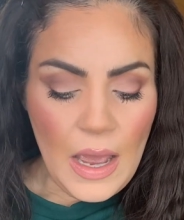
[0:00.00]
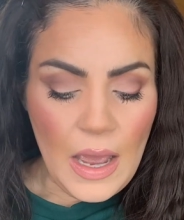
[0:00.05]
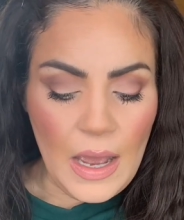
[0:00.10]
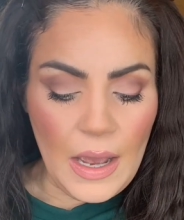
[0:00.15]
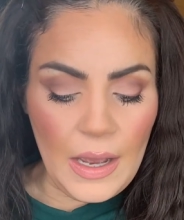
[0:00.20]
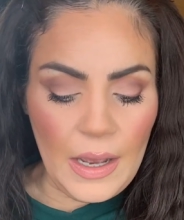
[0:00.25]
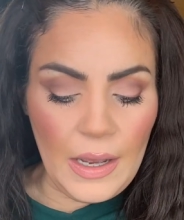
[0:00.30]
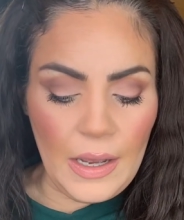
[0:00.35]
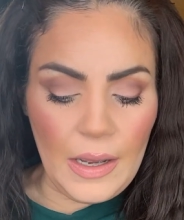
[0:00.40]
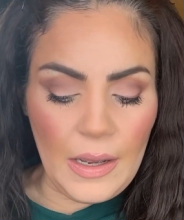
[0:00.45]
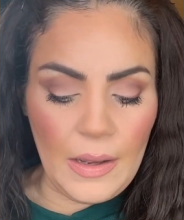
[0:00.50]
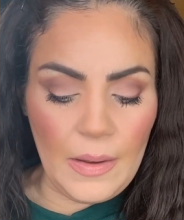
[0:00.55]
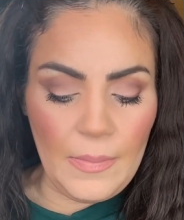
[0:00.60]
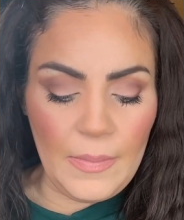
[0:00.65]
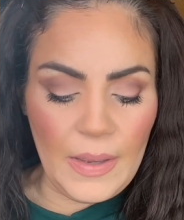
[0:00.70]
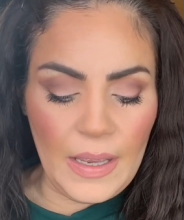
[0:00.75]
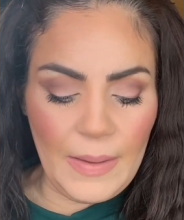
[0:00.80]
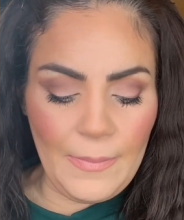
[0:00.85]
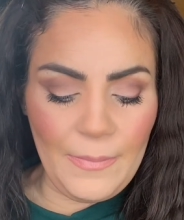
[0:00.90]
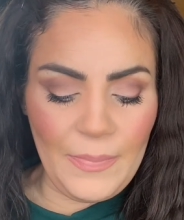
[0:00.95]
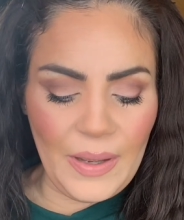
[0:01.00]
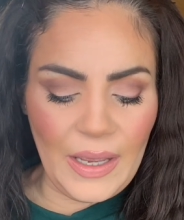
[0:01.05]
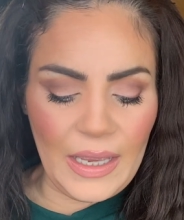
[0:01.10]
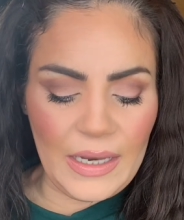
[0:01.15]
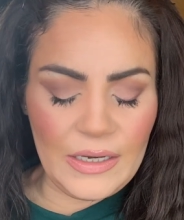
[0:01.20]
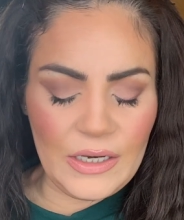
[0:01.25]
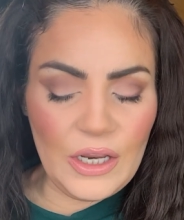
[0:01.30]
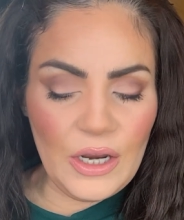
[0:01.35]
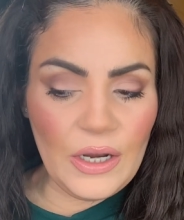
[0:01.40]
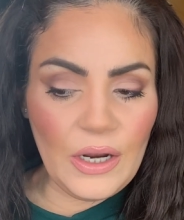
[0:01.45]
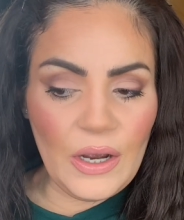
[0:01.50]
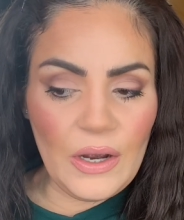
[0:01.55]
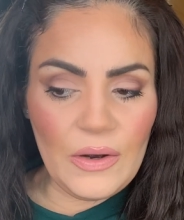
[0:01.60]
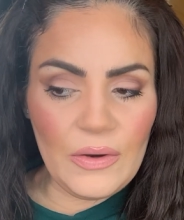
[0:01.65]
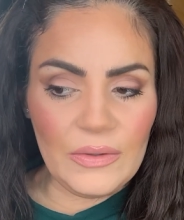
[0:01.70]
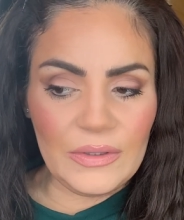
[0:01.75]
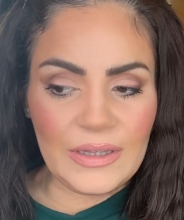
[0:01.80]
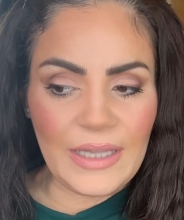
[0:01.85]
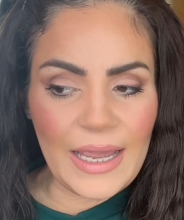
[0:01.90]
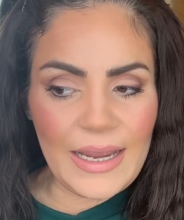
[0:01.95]
But you
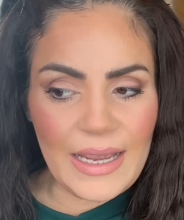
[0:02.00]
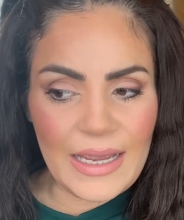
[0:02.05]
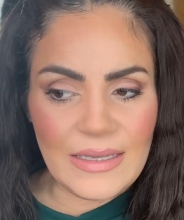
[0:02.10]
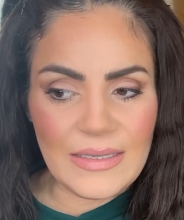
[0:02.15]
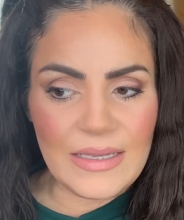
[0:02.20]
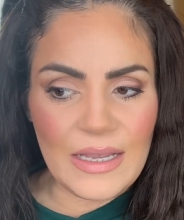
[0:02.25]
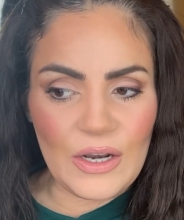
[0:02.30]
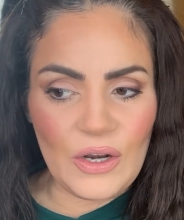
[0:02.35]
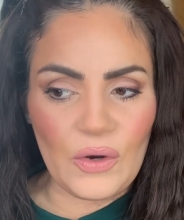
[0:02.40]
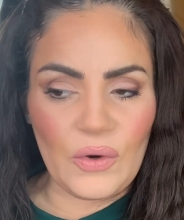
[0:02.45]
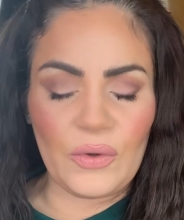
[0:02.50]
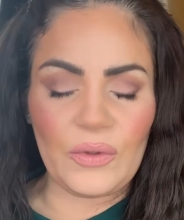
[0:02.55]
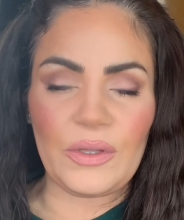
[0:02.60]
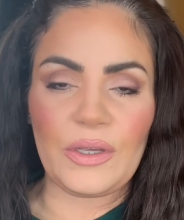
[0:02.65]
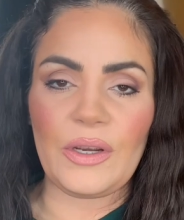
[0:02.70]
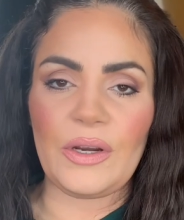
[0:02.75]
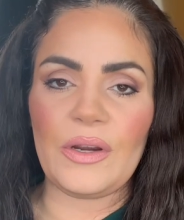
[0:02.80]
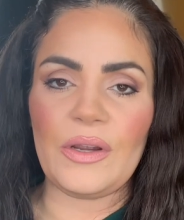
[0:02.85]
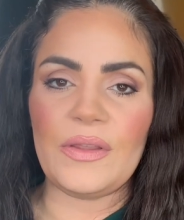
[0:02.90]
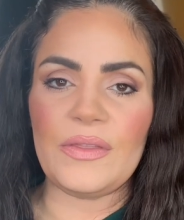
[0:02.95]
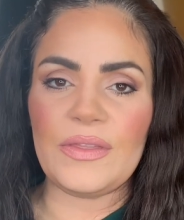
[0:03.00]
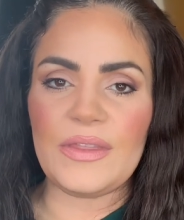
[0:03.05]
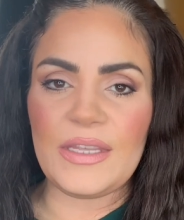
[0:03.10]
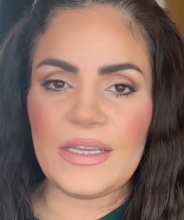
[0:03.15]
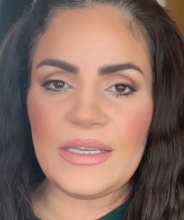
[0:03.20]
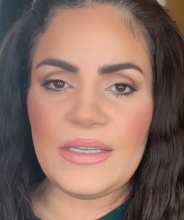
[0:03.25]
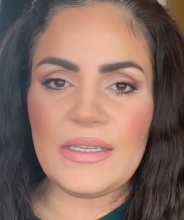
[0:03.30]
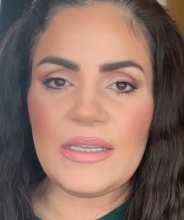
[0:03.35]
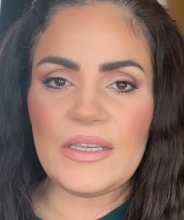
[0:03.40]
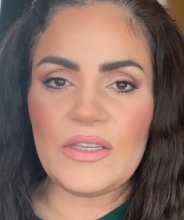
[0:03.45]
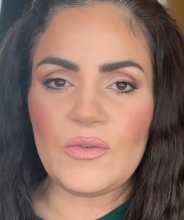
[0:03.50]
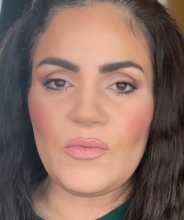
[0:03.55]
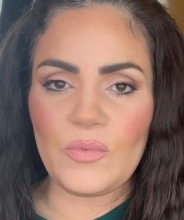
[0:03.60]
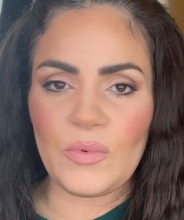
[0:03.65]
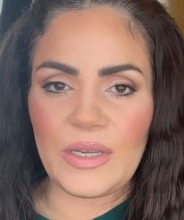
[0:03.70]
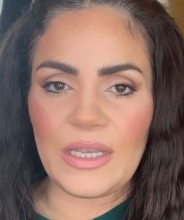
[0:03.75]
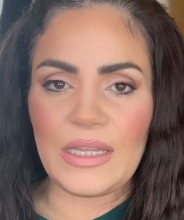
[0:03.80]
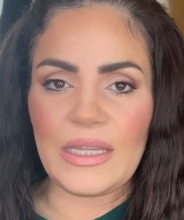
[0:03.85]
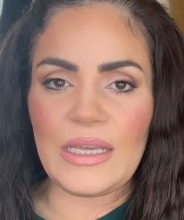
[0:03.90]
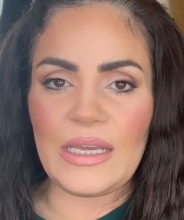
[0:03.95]
know, like I said earlier, this is
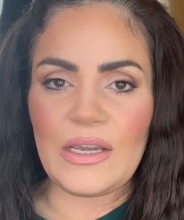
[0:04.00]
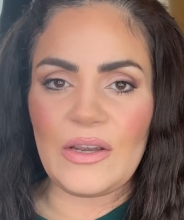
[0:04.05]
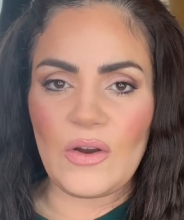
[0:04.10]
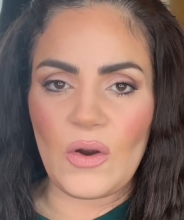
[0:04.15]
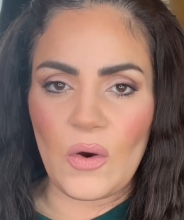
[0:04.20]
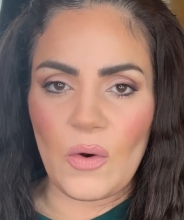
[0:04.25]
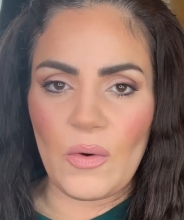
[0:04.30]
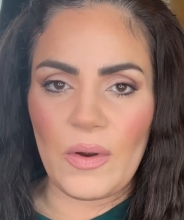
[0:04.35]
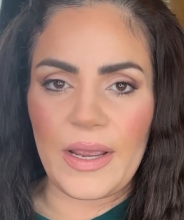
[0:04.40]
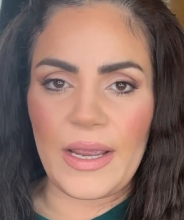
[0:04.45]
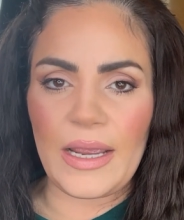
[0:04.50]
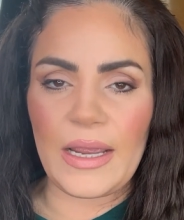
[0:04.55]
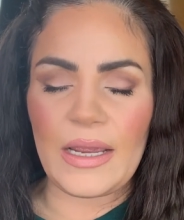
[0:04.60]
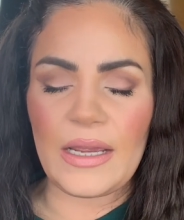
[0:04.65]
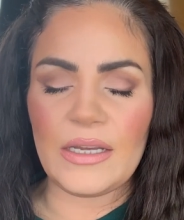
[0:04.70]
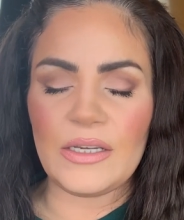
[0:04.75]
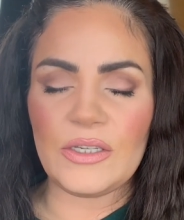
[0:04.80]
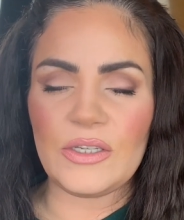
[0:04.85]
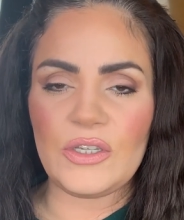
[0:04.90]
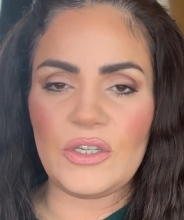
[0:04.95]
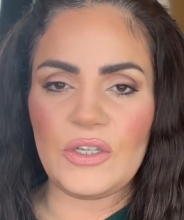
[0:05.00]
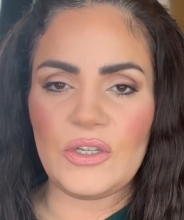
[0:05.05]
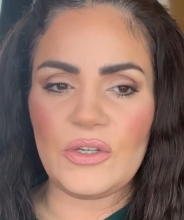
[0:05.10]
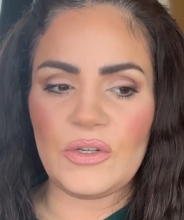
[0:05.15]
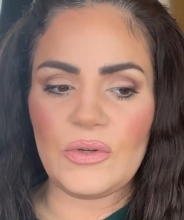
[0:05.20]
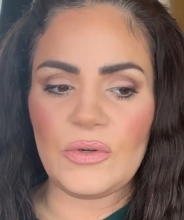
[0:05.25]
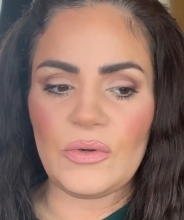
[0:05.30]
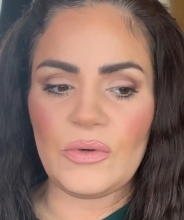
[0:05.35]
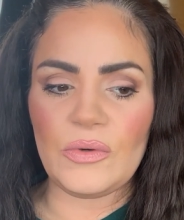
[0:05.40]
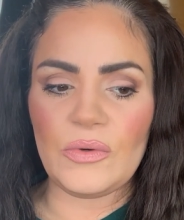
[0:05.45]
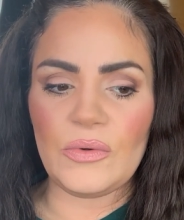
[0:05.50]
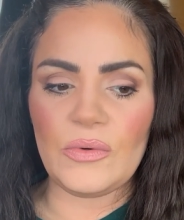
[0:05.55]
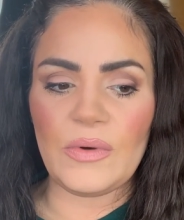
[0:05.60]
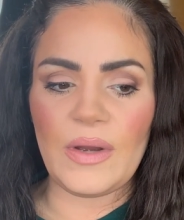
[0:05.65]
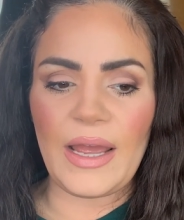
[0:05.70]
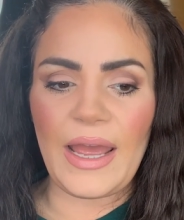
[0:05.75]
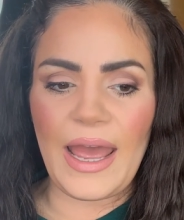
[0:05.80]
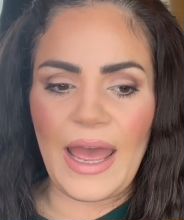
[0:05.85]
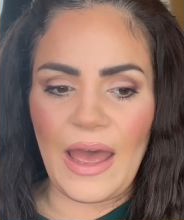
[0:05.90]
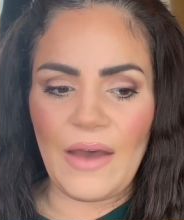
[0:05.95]
really going to
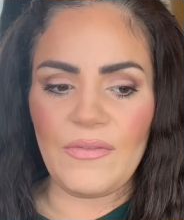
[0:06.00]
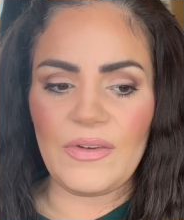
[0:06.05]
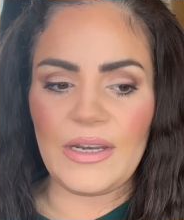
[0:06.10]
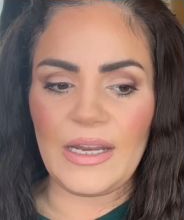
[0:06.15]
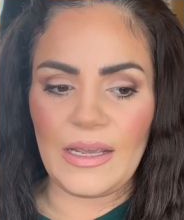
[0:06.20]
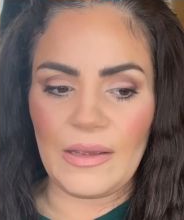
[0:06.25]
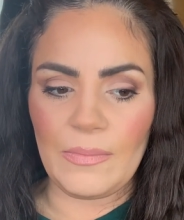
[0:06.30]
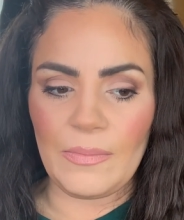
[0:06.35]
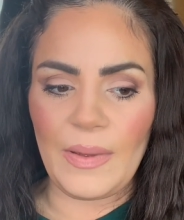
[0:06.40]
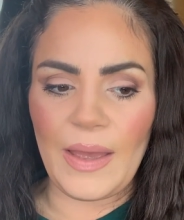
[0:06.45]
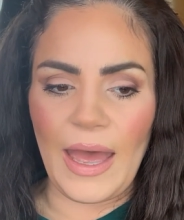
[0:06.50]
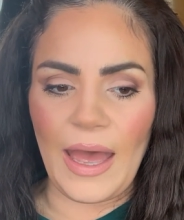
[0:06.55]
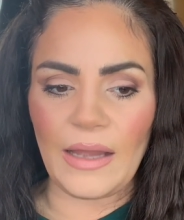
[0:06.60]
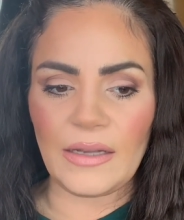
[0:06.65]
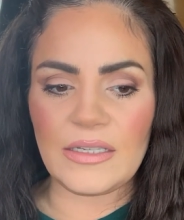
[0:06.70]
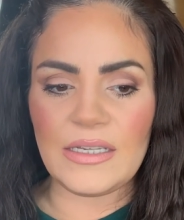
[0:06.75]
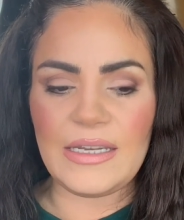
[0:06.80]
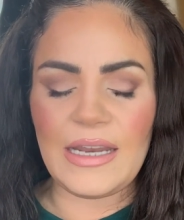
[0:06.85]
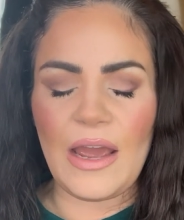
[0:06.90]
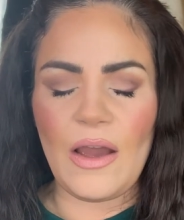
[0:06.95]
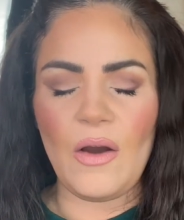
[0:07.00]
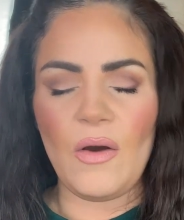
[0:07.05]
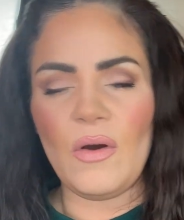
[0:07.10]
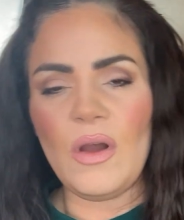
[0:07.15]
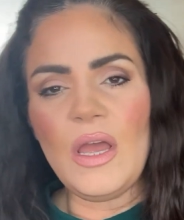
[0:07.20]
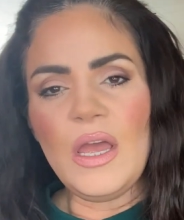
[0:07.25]
have an impact. Now,